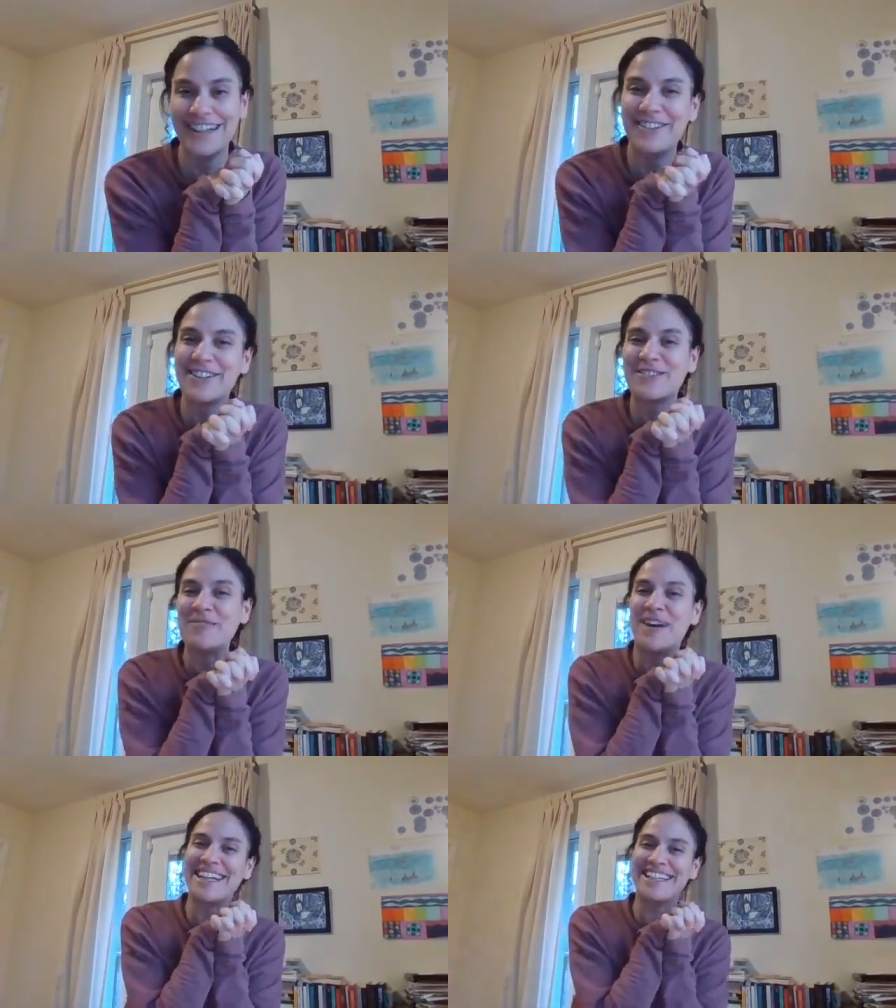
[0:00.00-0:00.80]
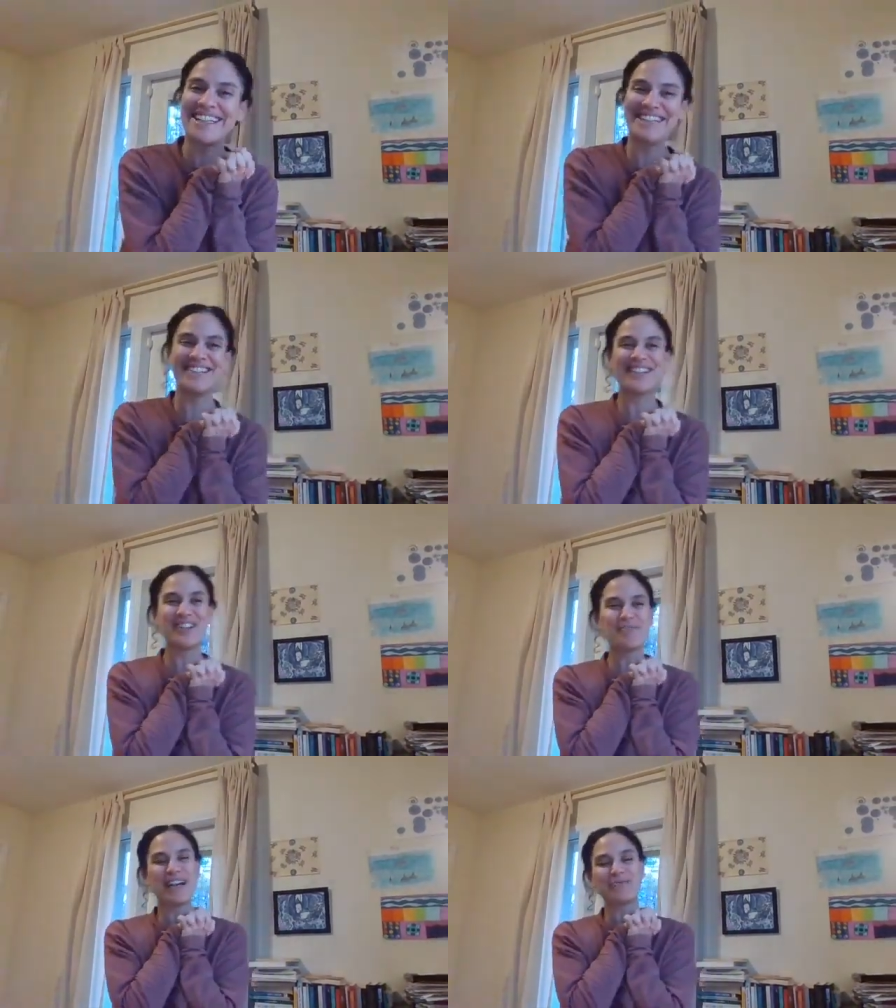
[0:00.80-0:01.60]
We don't
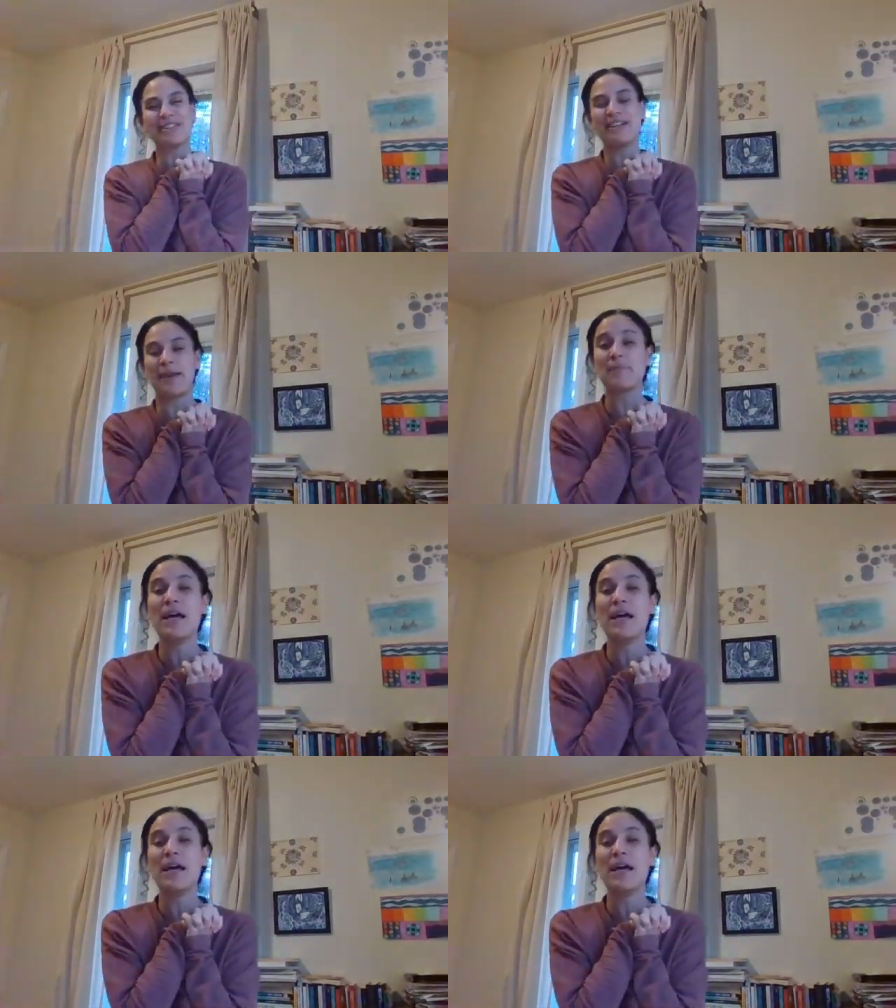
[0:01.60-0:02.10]
mind what time.